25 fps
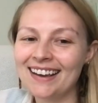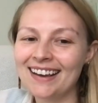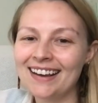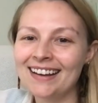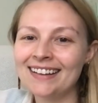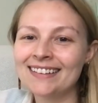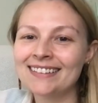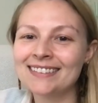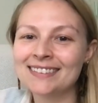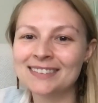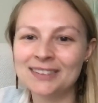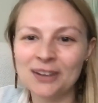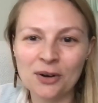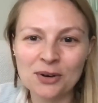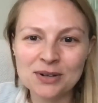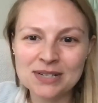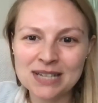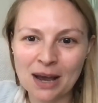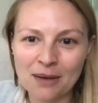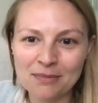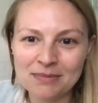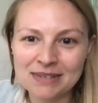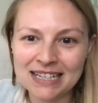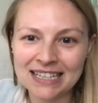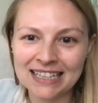It's so
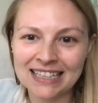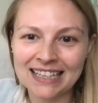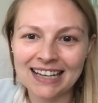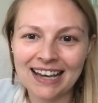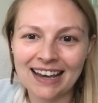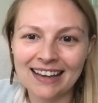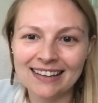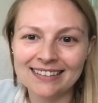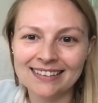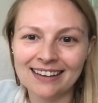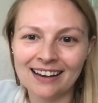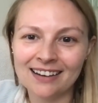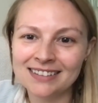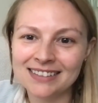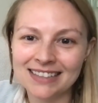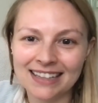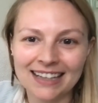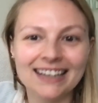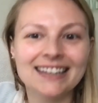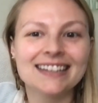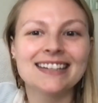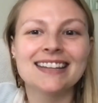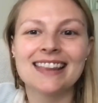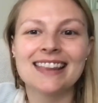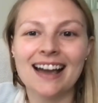tempting to get sucked
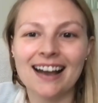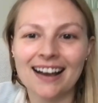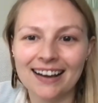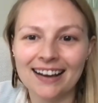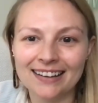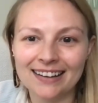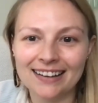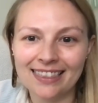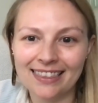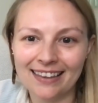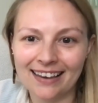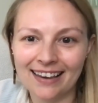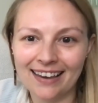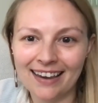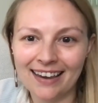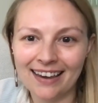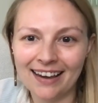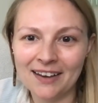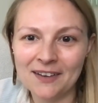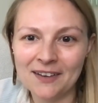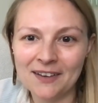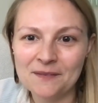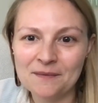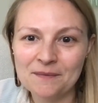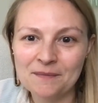into that kind of
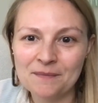thinking.